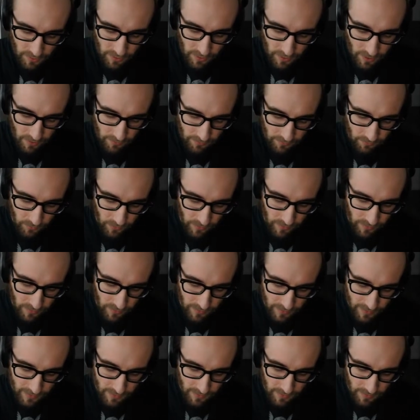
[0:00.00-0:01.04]
off with an
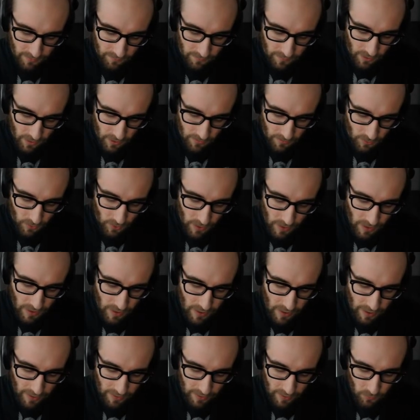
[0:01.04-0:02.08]
isolated variable,
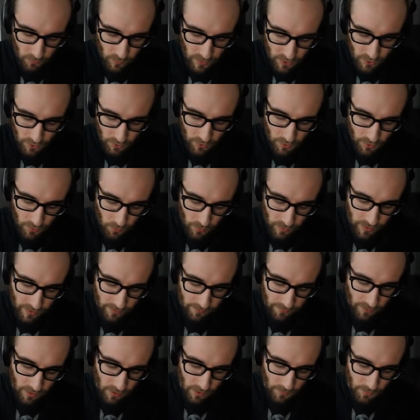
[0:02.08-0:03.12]
and then we took what that
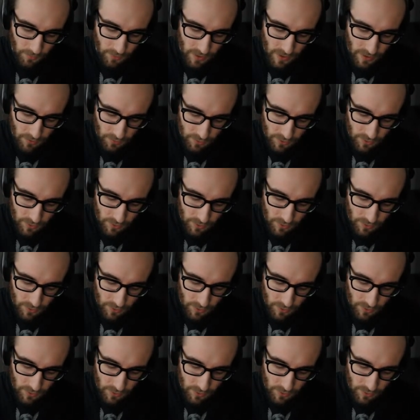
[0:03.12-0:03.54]
variable is equal